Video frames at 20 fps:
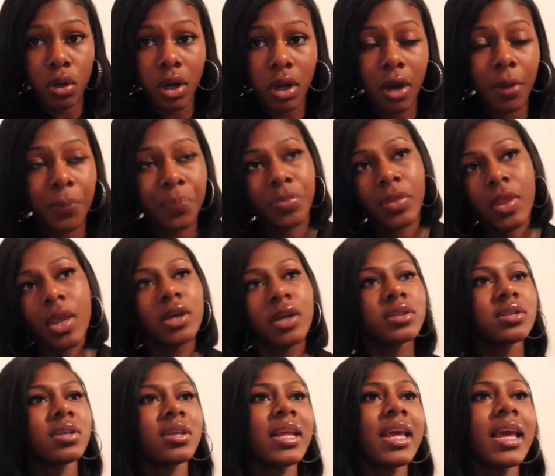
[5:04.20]
on.
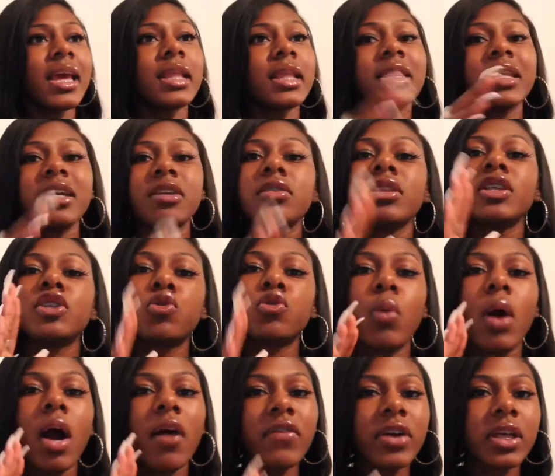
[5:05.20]
So then literally
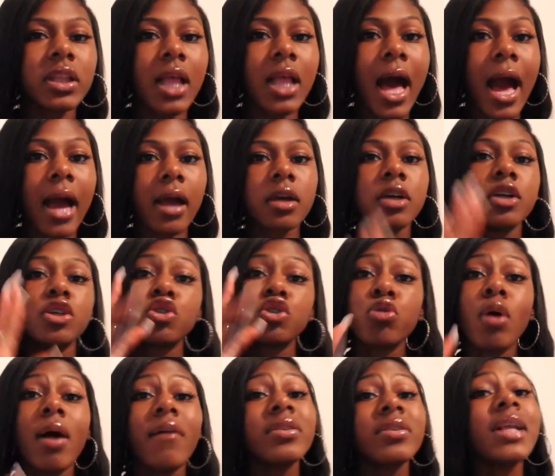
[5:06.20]
12 o'clock
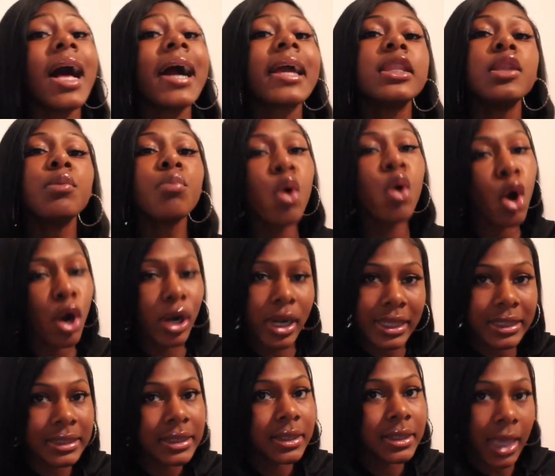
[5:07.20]
in the
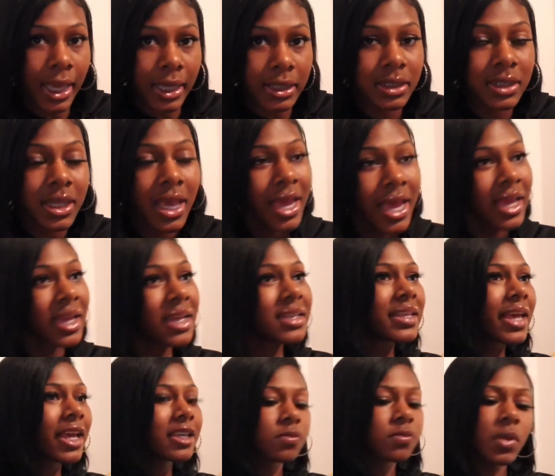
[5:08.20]
morning, sis, he
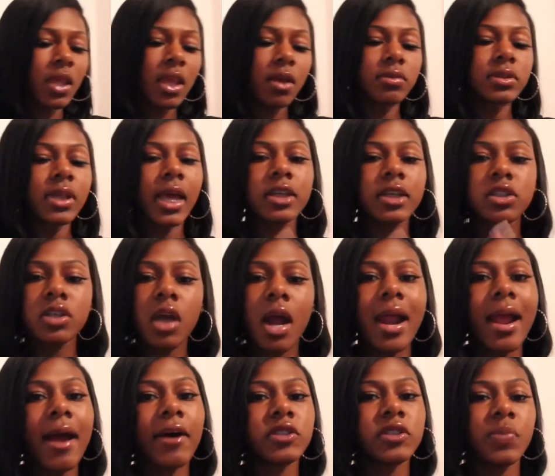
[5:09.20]
texted me, he was like, sorry,
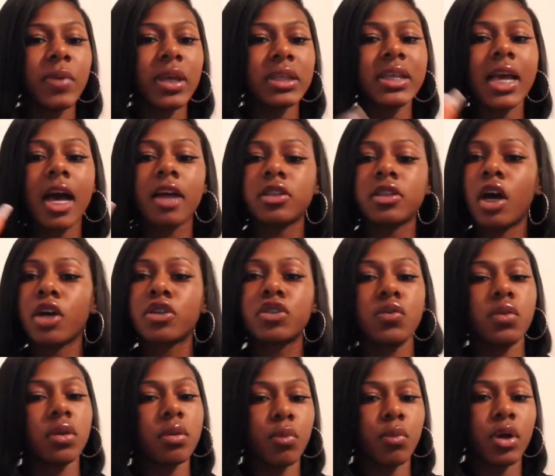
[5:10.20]
I was busy, I'll talk to you
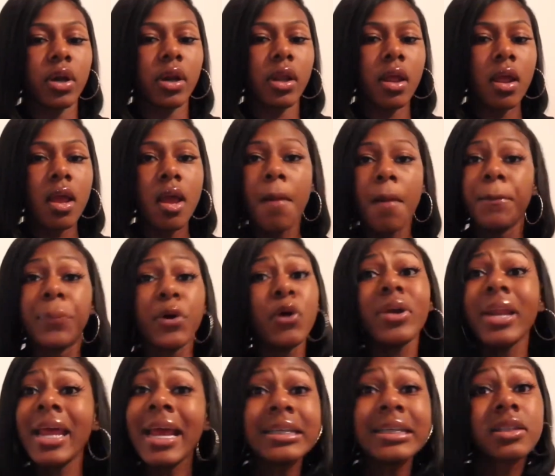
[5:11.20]
in the morning. But it
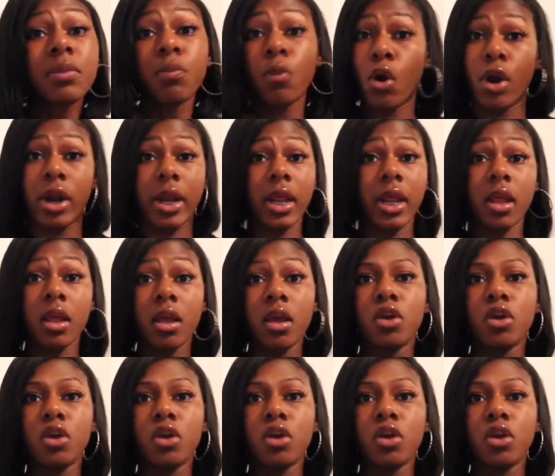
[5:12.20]
is the morning.